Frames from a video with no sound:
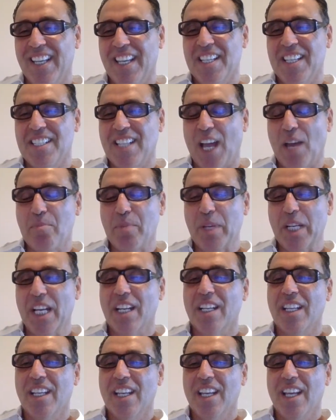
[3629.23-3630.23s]
He's typing
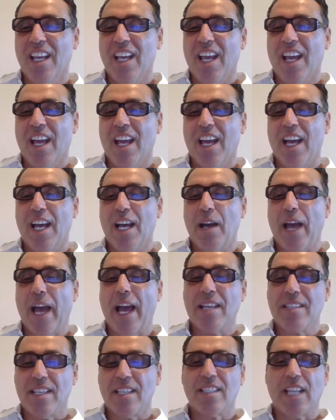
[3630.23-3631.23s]
it.
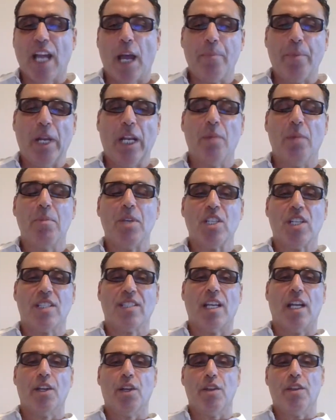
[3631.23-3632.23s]
As he's typing, let me
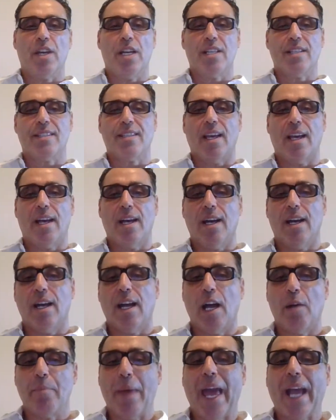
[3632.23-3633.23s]
just tell you this.
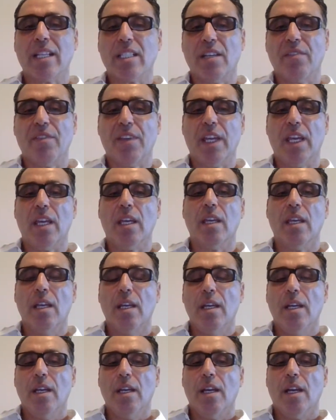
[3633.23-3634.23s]
I'm actively,
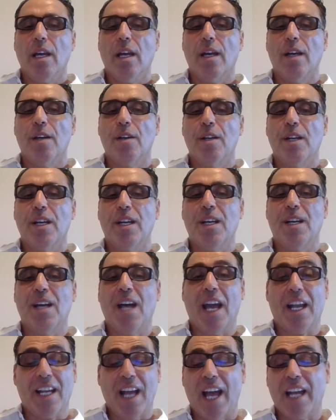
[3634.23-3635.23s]

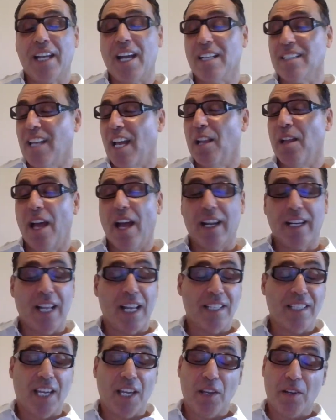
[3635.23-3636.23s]
I
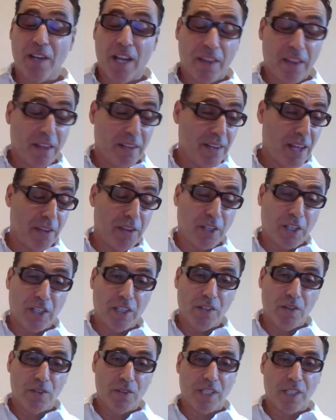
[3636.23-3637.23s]
gotta tell you another
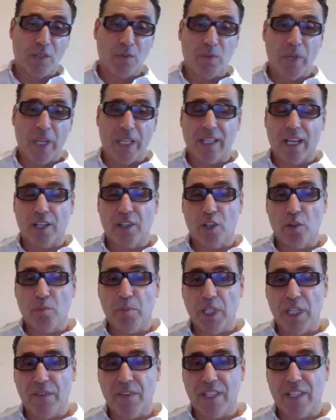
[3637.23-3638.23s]
good news this week. I
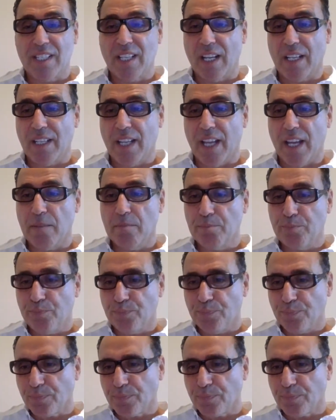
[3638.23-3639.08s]
couldn't believe it's Sunday.